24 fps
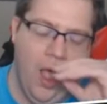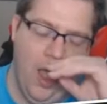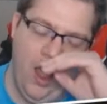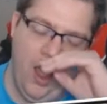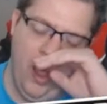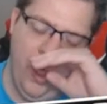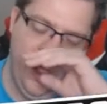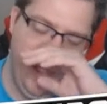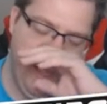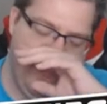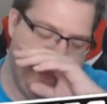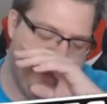
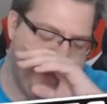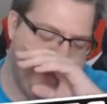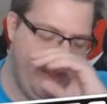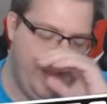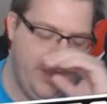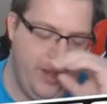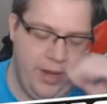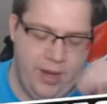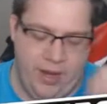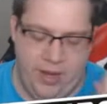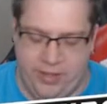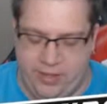Ugh,
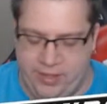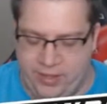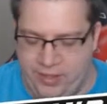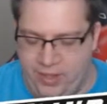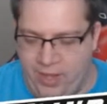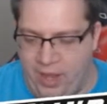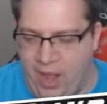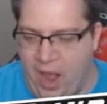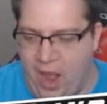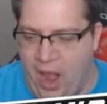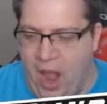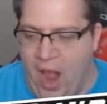see.
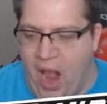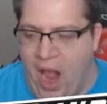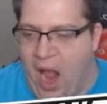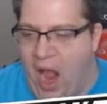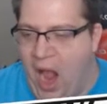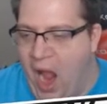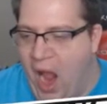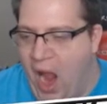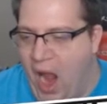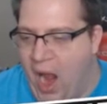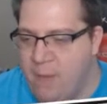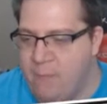
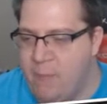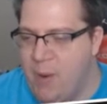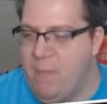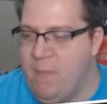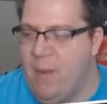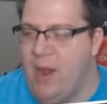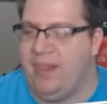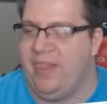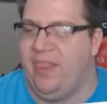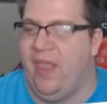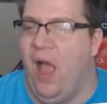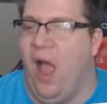
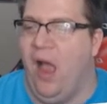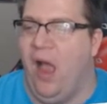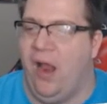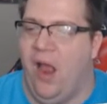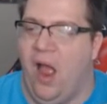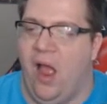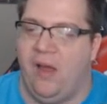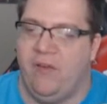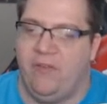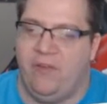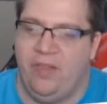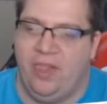Put my
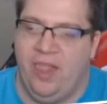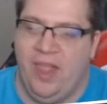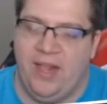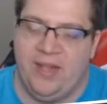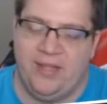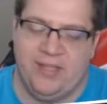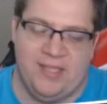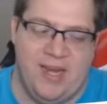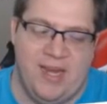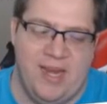tongue off with that